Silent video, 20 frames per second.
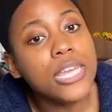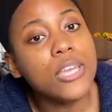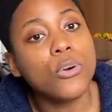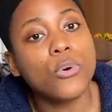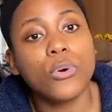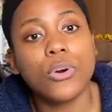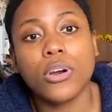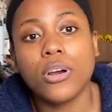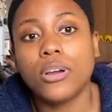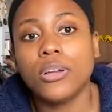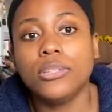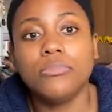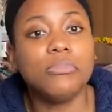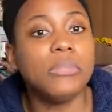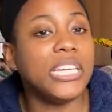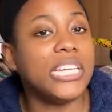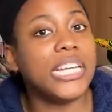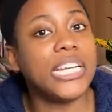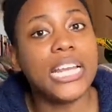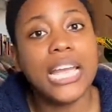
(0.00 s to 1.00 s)
or
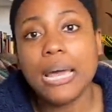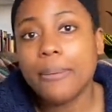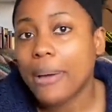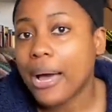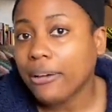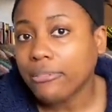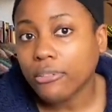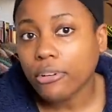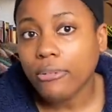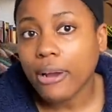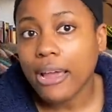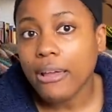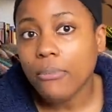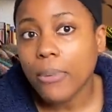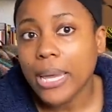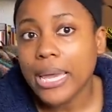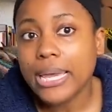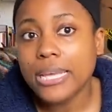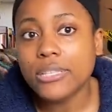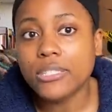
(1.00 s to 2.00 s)
it didn't come out the right
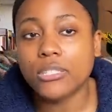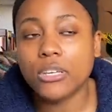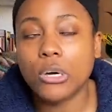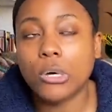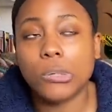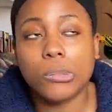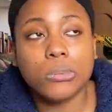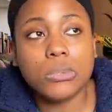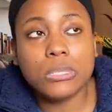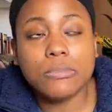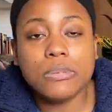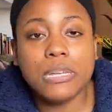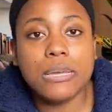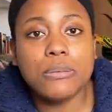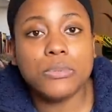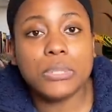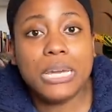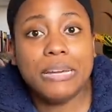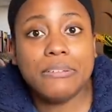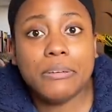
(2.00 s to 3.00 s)
way, so
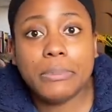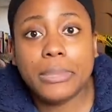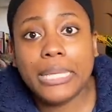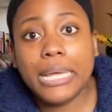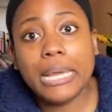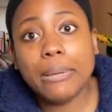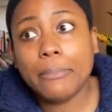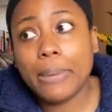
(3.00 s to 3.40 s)
sometimes we have to be like,